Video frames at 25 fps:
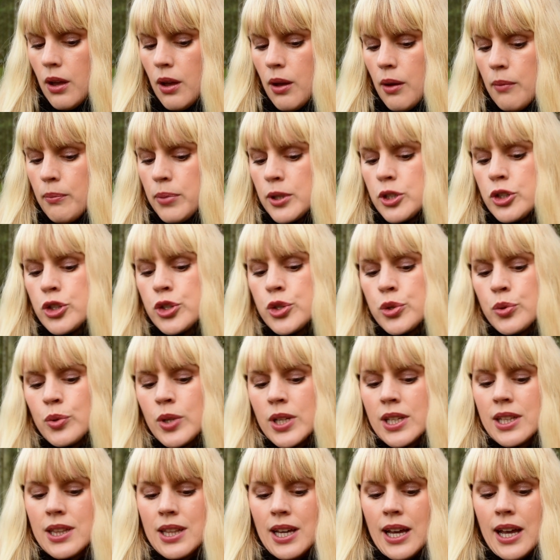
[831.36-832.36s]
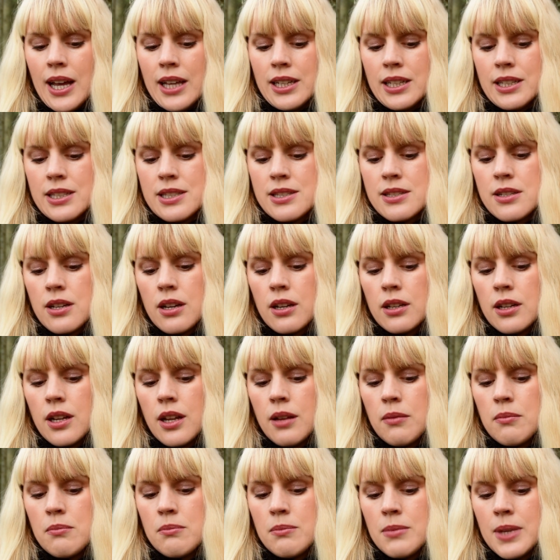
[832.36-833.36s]
But doing that is
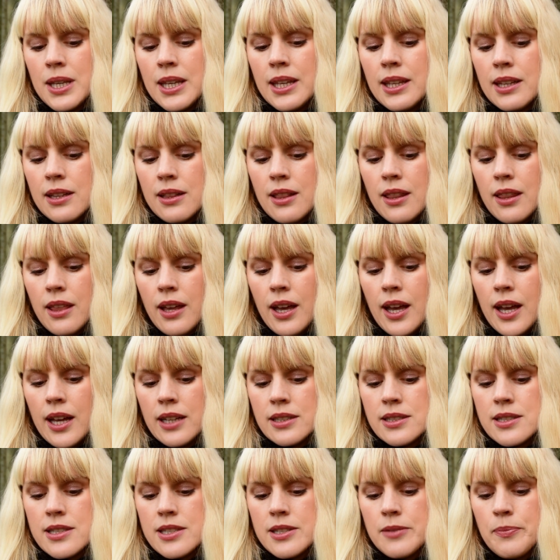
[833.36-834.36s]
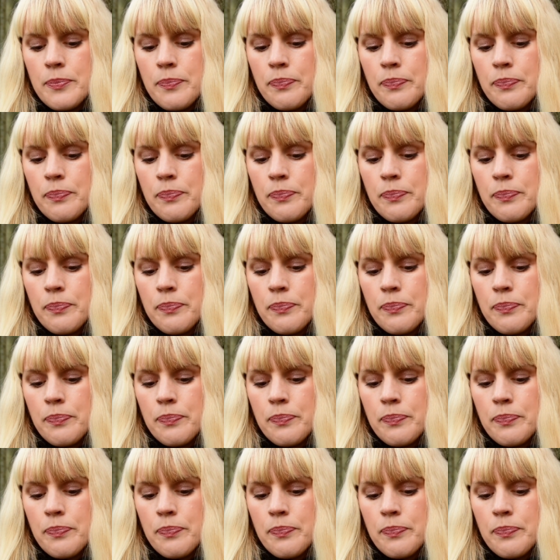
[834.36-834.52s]
gonna mean that